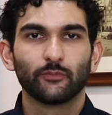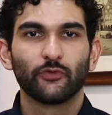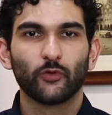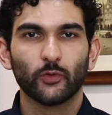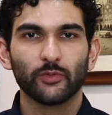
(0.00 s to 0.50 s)

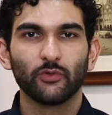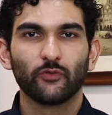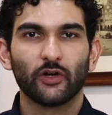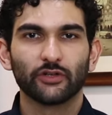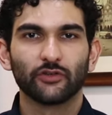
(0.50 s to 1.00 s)
Before we move
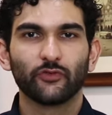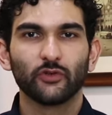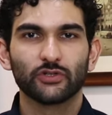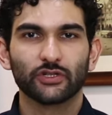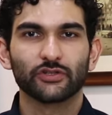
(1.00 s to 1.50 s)
on to
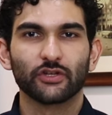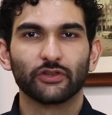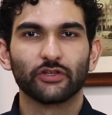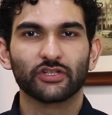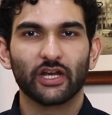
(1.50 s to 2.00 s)
futures on
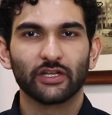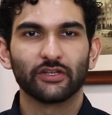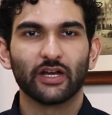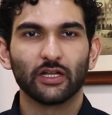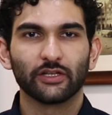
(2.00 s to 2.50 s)
the China
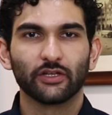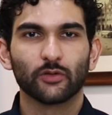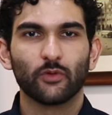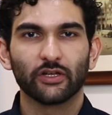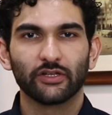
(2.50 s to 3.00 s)
Dalian
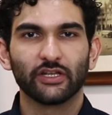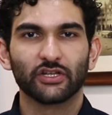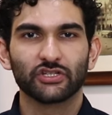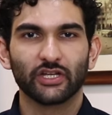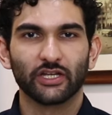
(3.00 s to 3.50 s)
Commodity
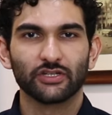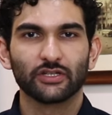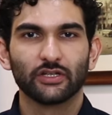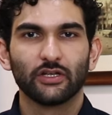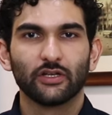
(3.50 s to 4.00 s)
Exchange,